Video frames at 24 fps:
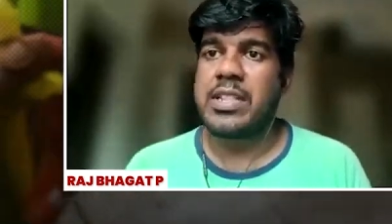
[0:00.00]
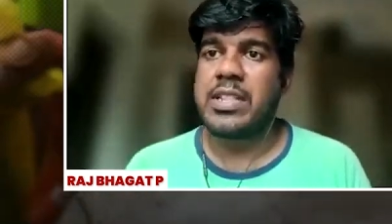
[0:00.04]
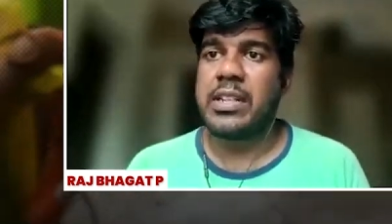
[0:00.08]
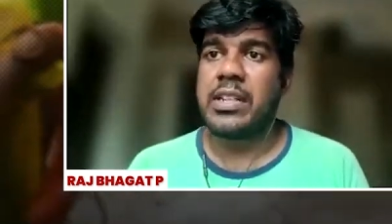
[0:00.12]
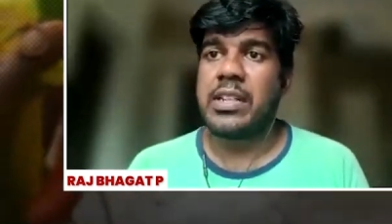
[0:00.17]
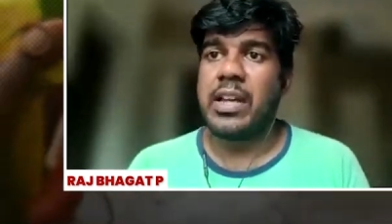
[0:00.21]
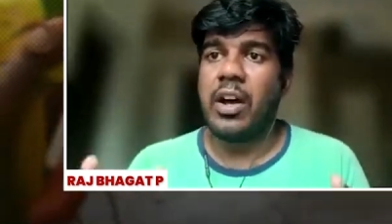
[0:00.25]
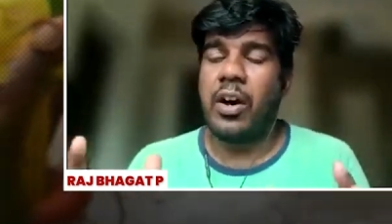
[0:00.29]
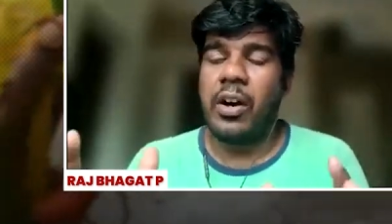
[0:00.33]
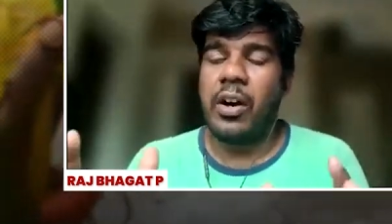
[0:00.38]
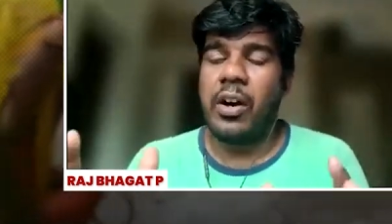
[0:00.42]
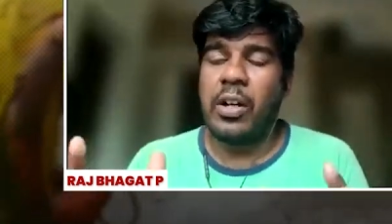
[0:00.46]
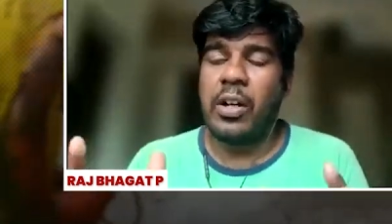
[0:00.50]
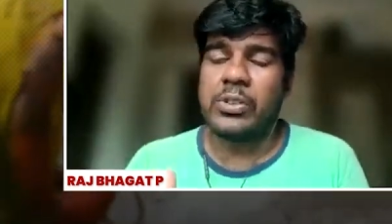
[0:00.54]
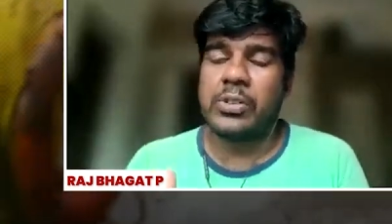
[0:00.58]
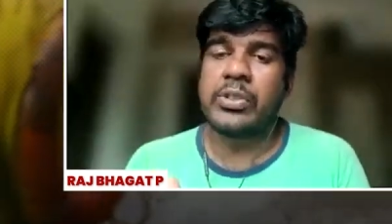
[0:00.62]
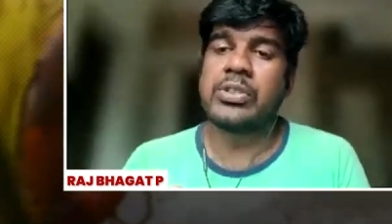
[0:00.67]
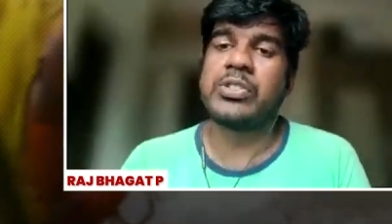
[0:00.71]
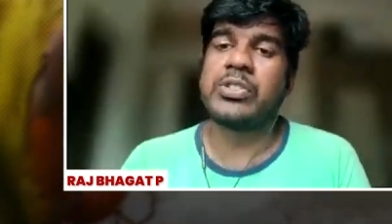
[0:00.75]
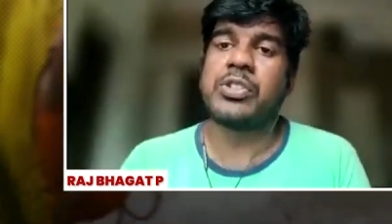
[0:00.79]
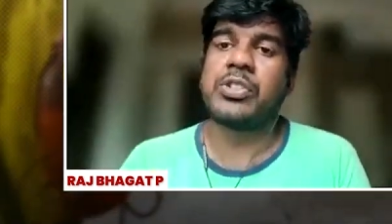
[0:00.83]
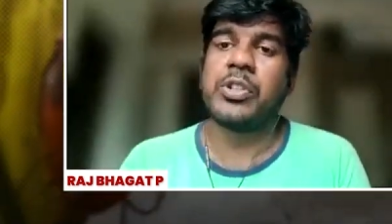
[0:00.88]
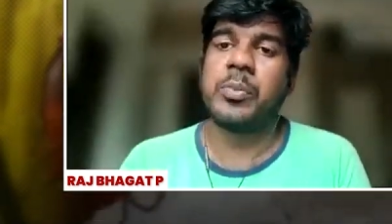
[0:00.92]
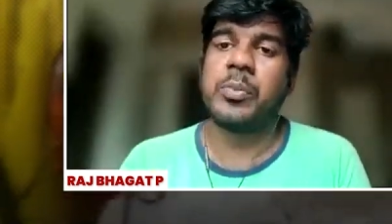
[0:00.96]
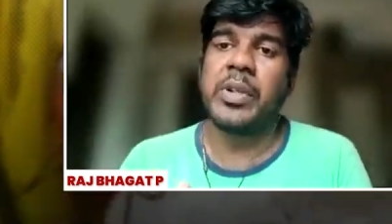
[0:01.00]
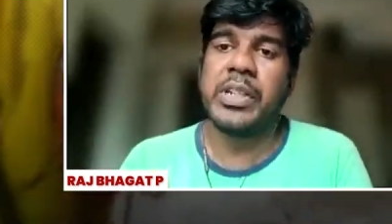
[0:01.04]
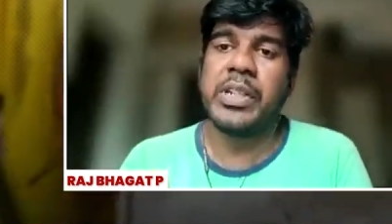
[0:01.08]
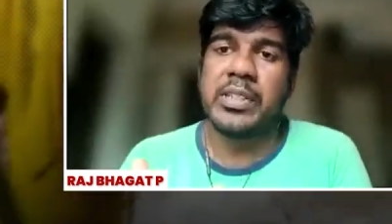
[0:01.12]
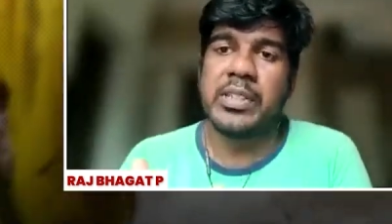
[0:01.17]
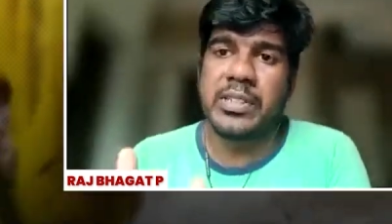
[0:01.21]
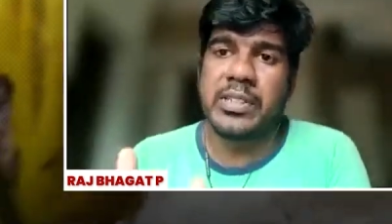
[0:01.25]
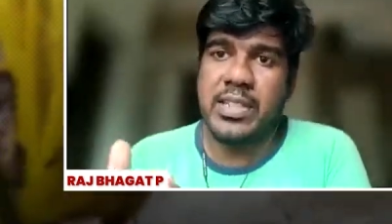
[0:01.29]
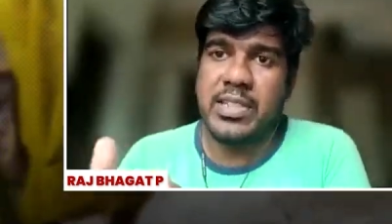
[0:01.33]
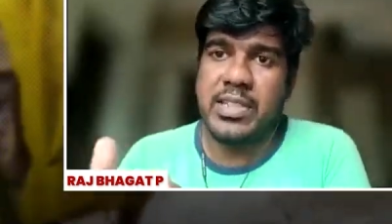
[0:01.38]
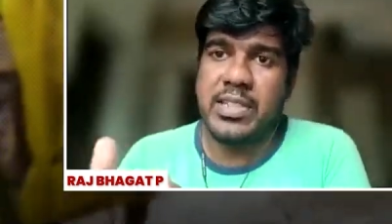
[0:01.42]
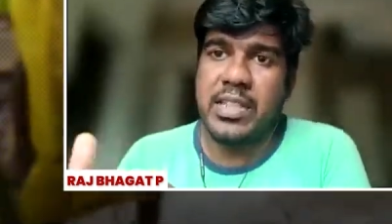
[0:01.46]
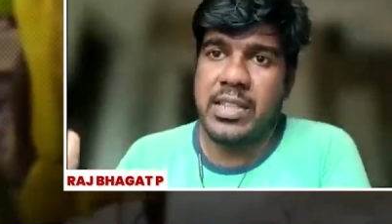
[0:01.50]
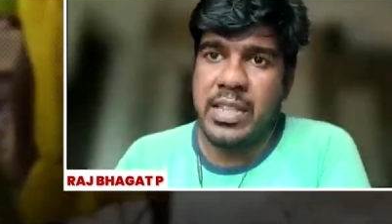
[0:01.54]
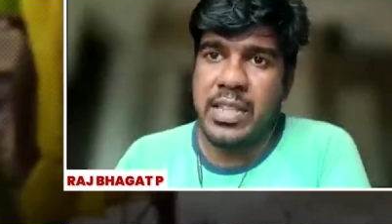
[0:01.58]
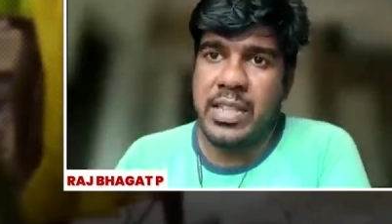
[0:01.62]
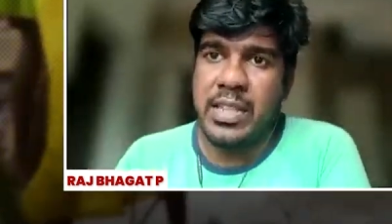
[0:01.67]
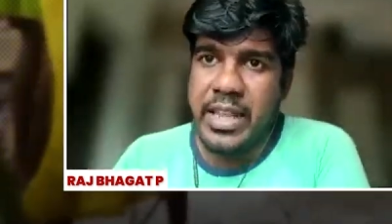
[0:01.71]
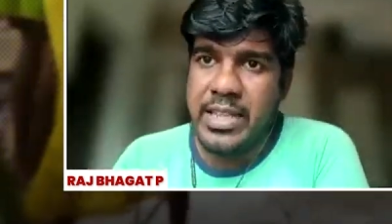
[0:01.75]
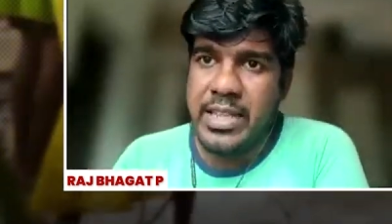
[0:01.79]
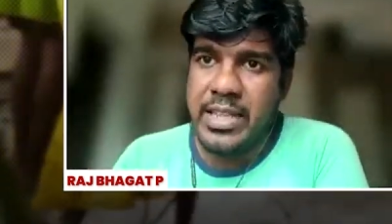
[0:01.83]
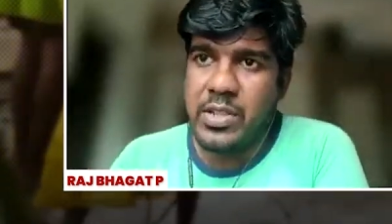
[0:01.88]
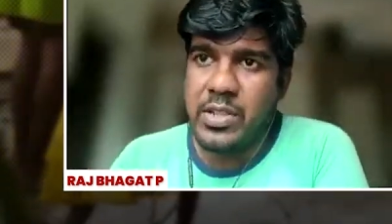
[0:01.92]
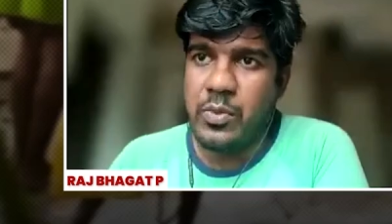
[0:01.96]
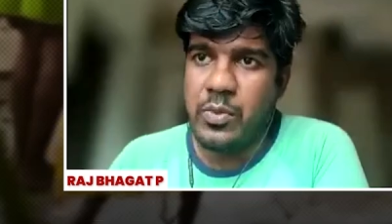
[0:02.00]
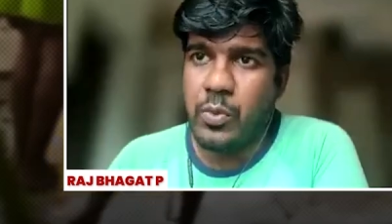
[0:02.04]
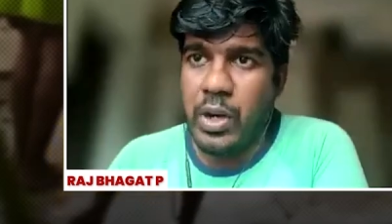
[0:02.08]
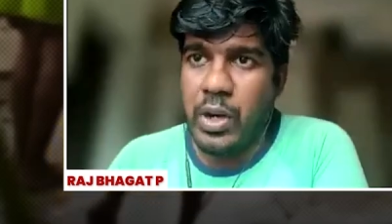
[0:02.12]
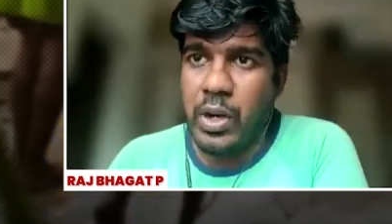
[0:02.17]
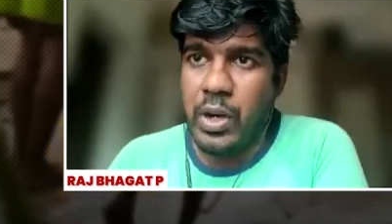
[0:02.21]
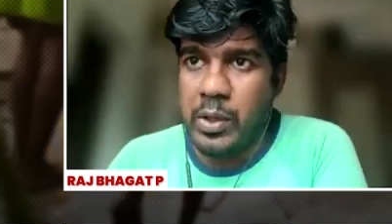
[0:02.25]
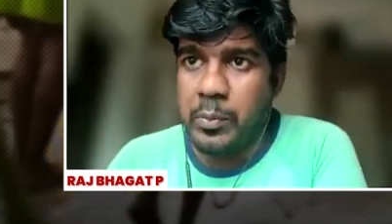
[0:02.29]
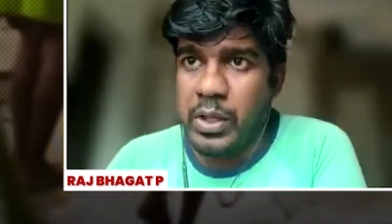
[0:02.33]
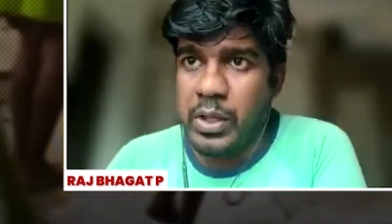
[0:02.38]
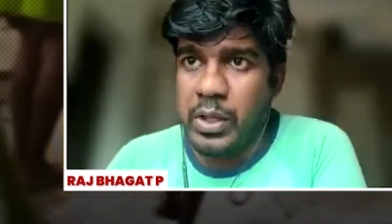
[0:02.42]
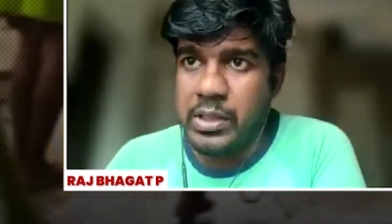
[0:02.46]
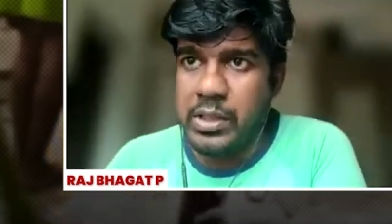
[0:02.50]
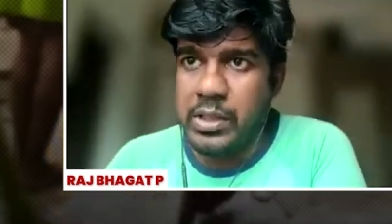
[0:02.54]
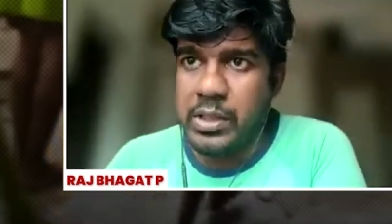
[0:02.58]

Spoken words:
All those should be discussed in the next 1 month,